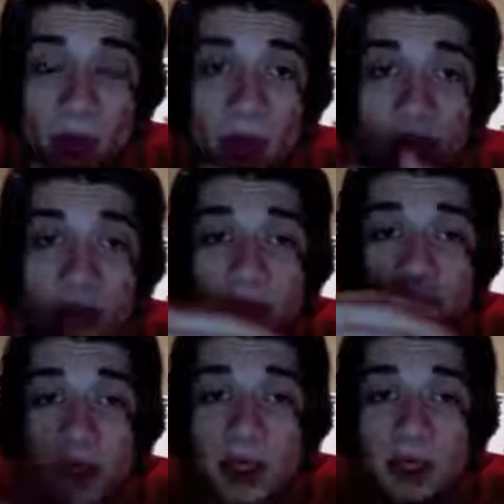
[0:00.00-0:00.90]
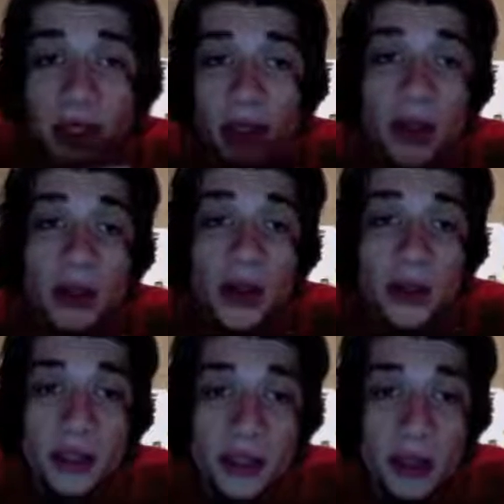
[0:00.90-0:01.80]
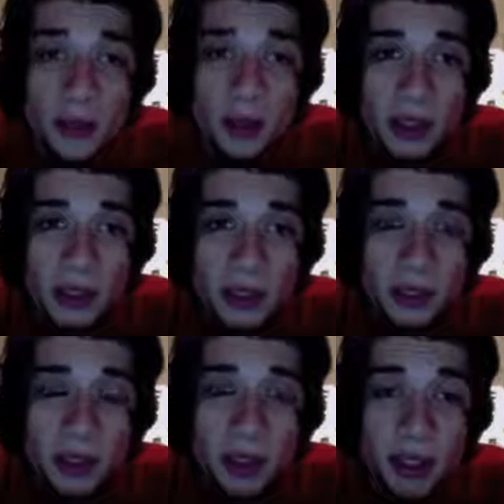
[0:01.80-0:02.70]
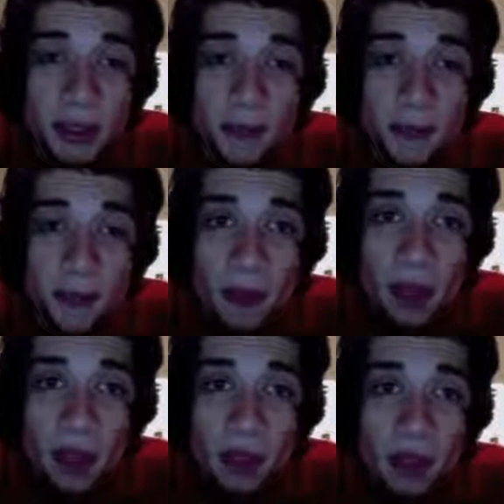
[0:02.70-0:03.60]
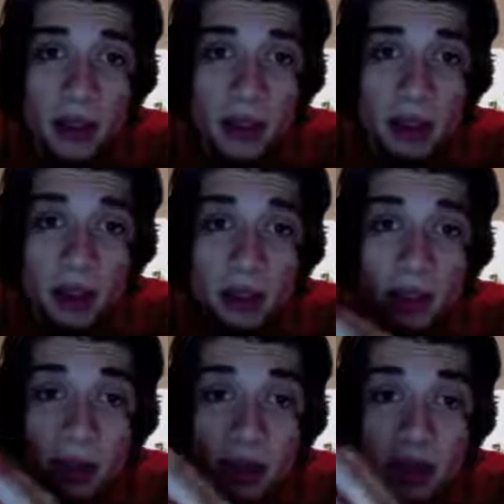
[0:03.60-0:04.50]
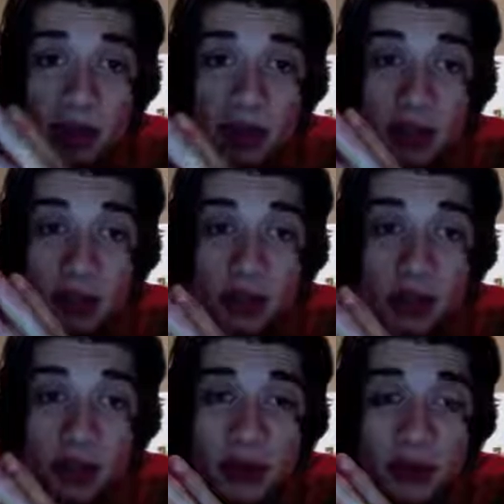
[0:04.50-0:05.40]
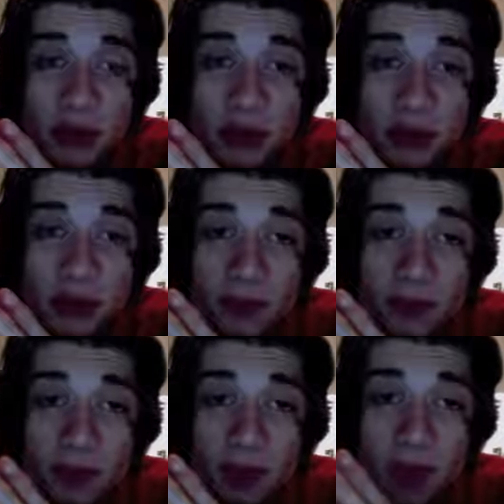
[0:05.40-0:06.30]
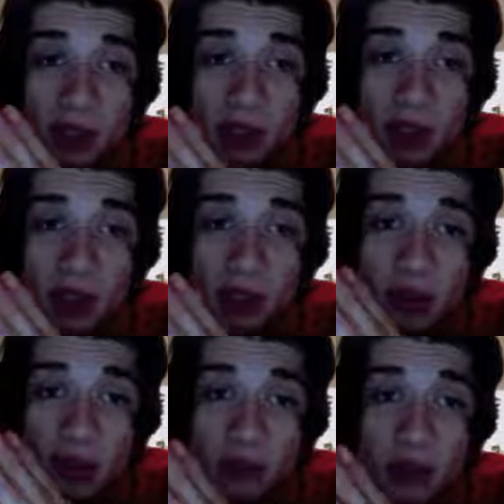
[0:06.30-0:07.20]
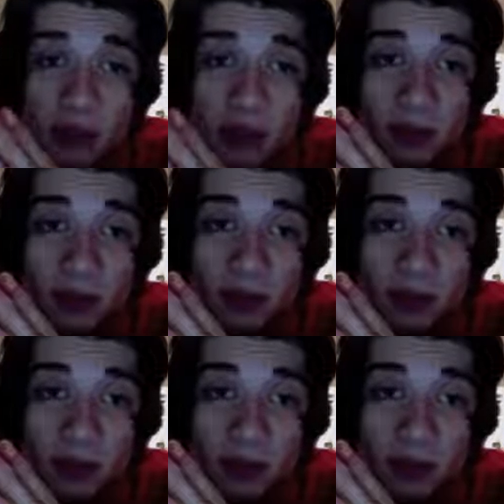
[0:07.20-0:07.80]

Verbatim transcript: because you'll find a lot of the time what needs to be done in this ascension process is the long division.